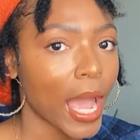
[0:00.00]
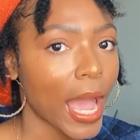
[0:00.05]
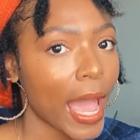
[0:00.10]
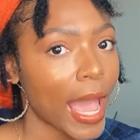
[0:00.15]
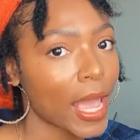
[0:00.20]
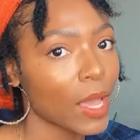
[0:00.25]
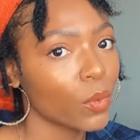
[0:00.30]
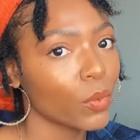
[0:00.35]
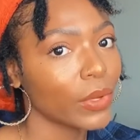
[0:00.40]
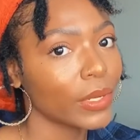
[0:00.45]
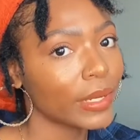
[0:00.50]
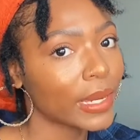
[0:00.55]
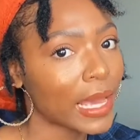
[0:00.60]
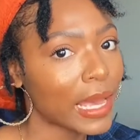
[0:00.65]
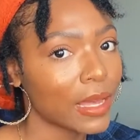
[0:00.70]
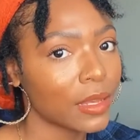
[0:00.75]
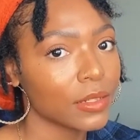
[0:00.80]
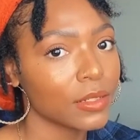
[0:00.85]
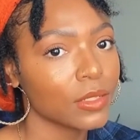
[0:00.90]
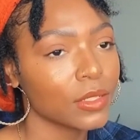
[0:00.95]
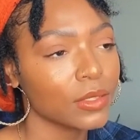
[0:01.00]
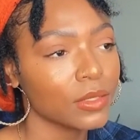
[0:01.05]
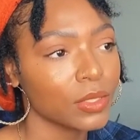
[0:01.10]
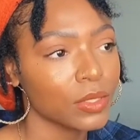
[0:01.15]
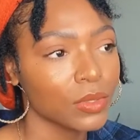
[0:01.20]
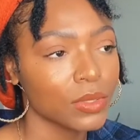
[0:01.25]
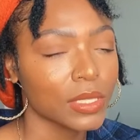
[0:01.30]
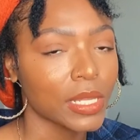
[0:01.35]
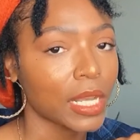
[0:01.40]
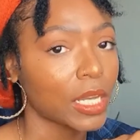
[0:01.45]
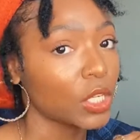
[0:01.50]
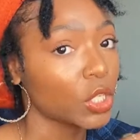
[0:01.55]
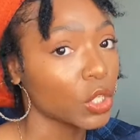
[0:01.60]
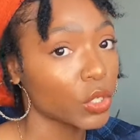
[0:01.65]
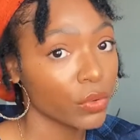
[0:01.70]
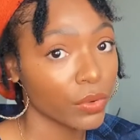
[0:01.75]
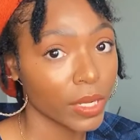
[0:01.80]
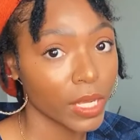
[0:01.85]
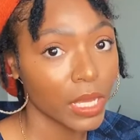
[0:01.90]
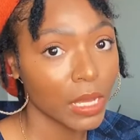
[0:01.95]
I would not use like a
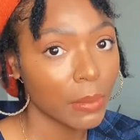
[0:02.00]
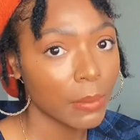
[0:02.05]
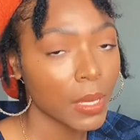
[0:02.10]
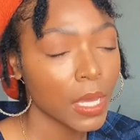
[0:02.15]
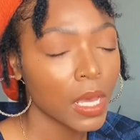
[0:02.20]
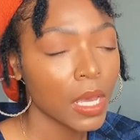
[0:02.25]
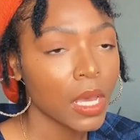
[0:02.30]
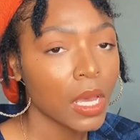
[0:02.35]
cream